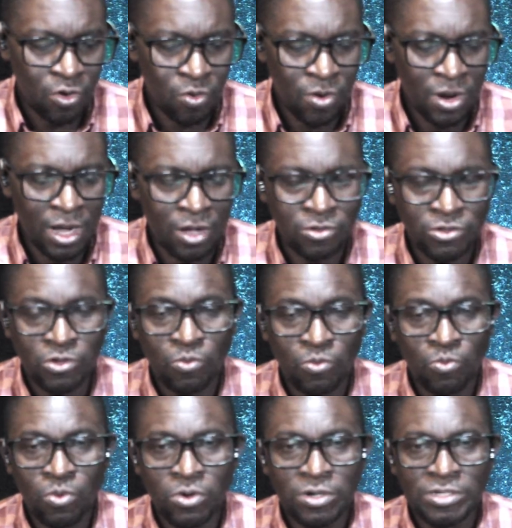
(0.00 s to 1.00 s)
or how your
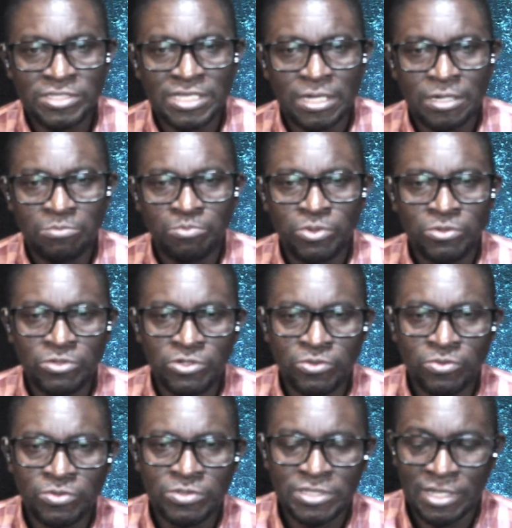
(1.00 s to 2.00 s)
words can
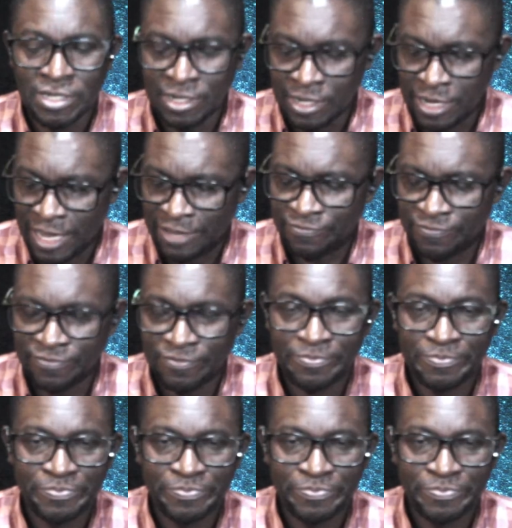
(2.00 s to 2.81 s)
produce life.